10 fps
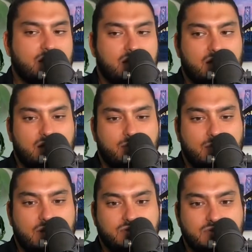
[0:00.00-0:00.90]

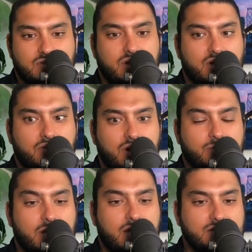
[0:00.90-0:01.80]
and just a lot of great
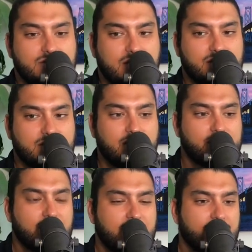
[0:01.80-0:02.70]
minds that get to
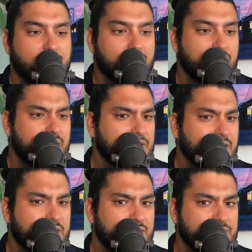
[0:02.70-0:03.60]
come together. And
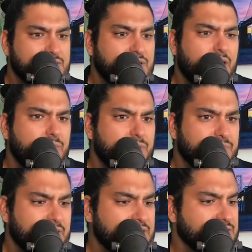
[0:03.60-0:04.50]
like it's
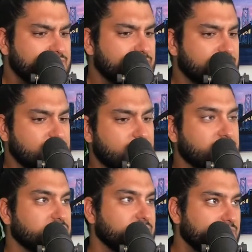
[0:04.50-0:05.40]
commonplace,
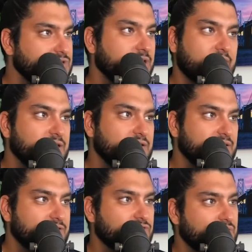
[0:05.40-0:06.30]
especially once you get into
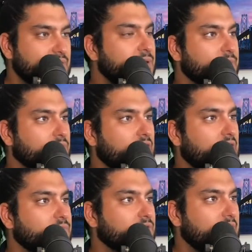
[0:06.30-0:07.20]
industry, that people
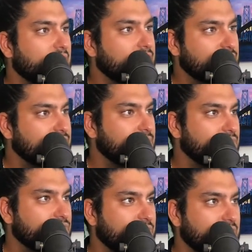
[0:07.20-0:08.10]
hop around in
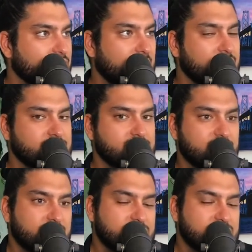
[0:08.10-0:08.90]
between, right? So